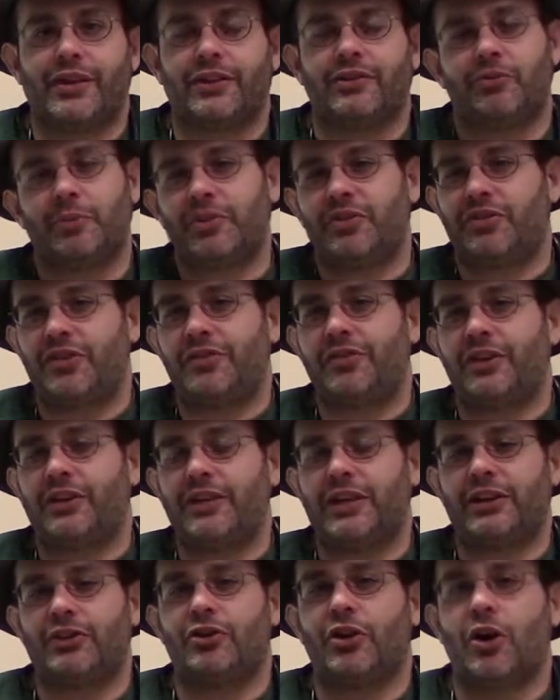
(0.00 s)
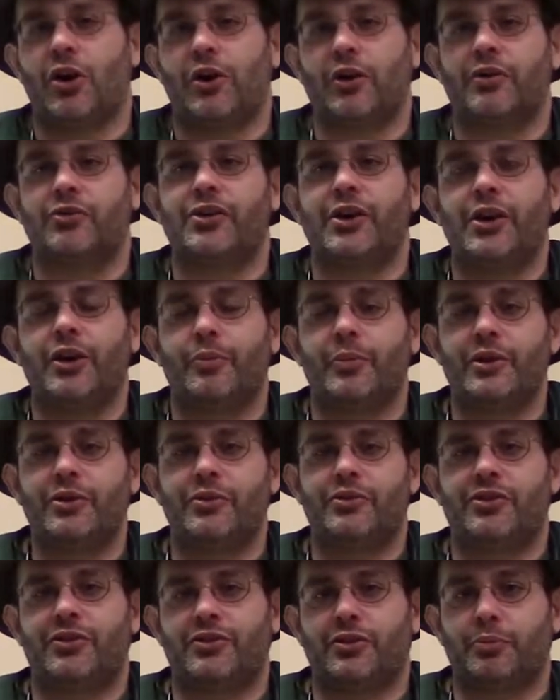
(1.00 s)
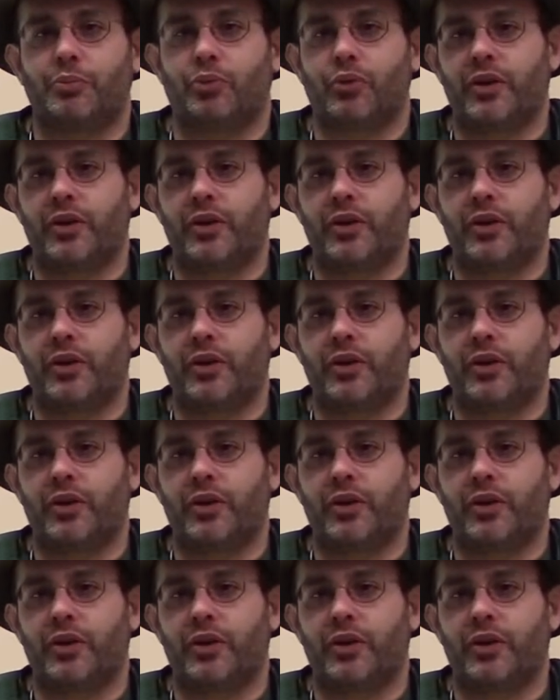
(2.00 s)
And specifically in dogs, we do see some